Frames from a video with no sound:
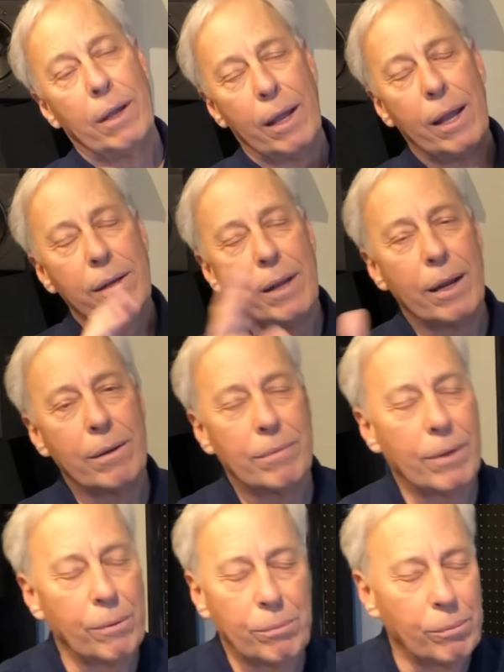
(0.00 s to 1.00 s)
and, and
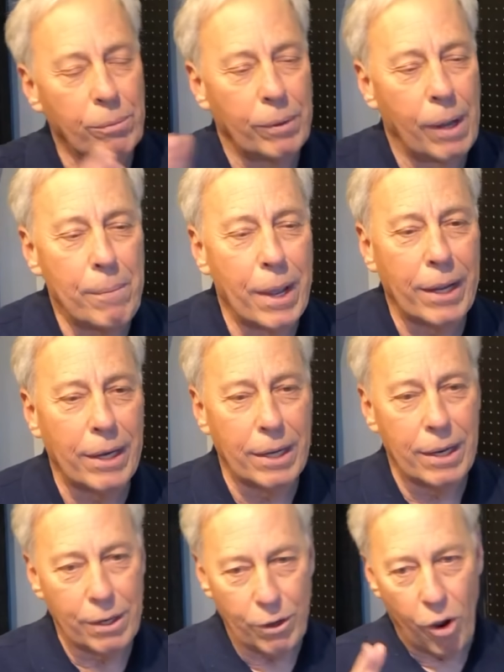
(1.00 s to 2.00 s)
uh, I'm not going to
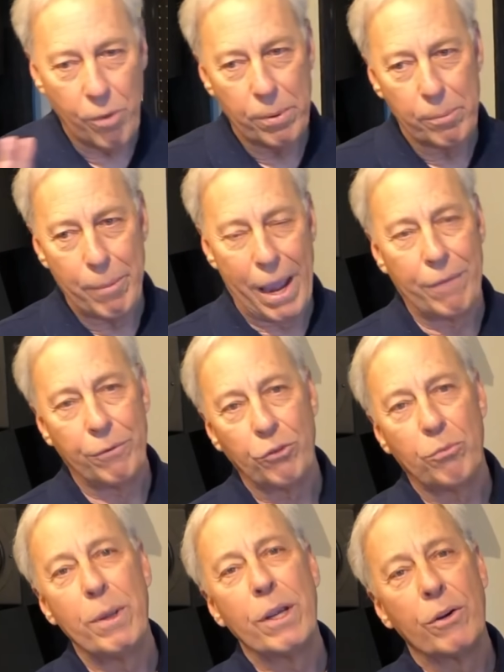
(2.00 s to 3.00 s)
get into open baffle
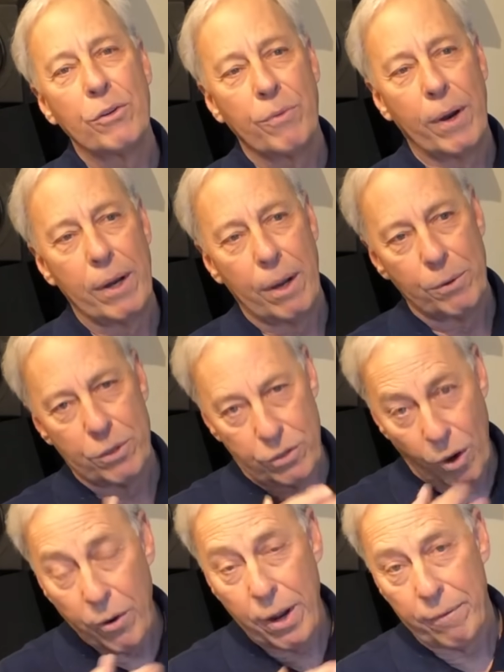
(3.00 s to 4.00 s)
speakers right now, which
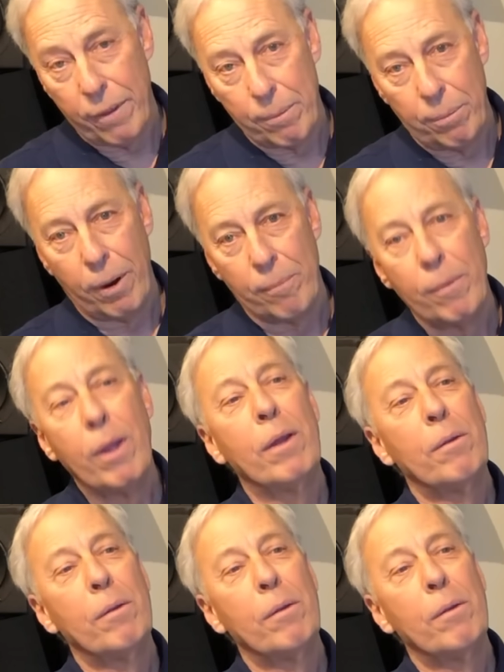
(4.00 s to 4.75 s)
don't have that problem,